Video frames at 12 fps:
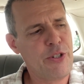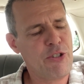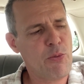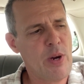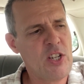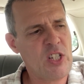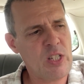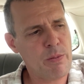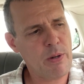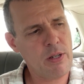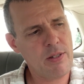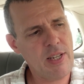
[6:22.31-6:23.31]
situations,
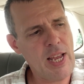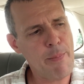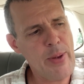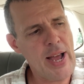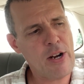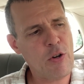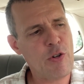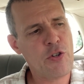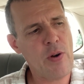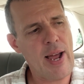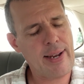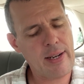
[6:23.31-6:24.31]
but to get back on
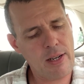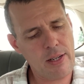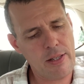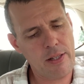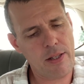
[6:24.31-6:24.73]
track,